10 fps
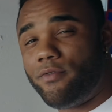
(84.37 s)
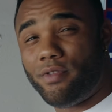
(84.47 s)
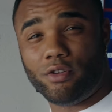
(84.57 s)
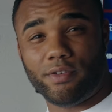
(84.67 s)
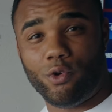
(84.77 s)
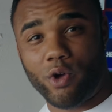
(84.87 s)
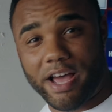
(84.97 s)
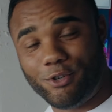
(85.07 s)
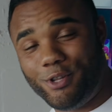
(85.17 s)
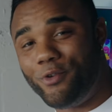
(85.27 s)
For those of you
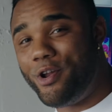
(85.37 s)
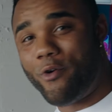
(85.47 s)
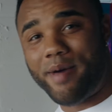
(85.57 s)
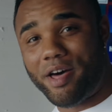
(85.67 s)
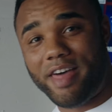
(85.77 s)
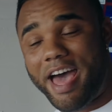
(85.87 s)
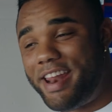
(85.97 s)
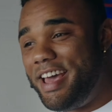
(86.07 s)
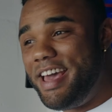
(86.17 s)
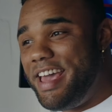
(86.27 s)
guys who don't know about
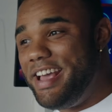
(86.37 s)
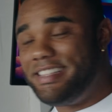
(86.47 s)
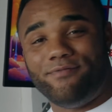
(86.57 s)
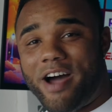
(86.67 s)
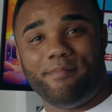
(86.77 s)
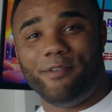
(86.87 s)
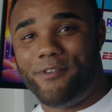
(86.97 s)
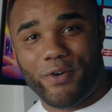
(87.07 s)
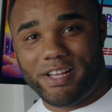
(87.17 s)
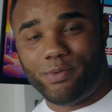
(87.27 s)
that, it's environment
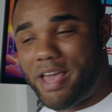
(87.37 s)
focused.